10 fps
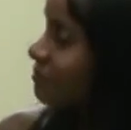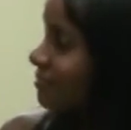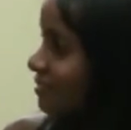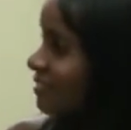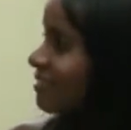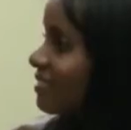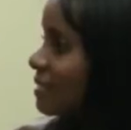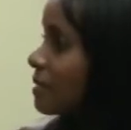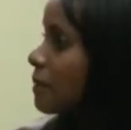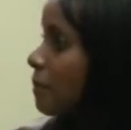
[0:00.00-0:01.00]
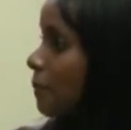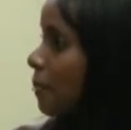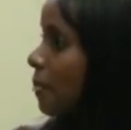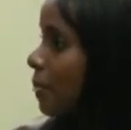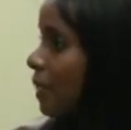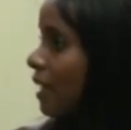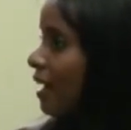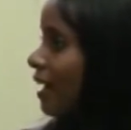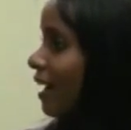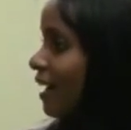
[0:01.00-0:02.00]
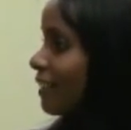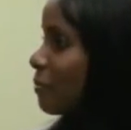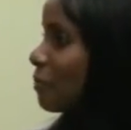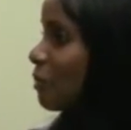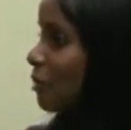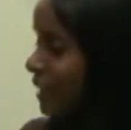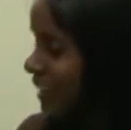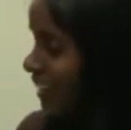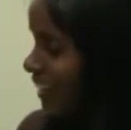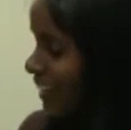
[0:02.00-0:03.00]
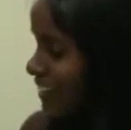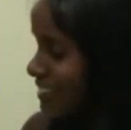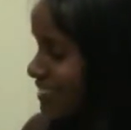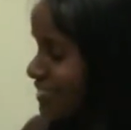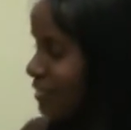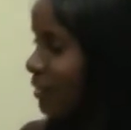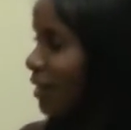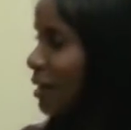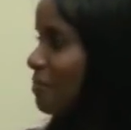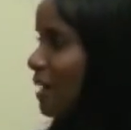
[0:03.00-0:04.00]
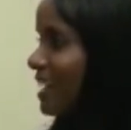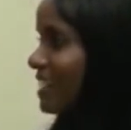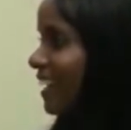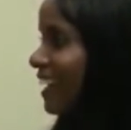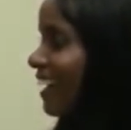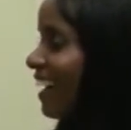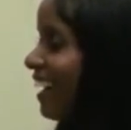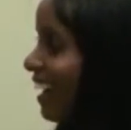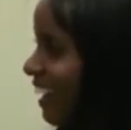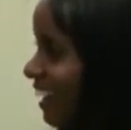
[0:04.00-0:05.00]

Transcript: (not speaking)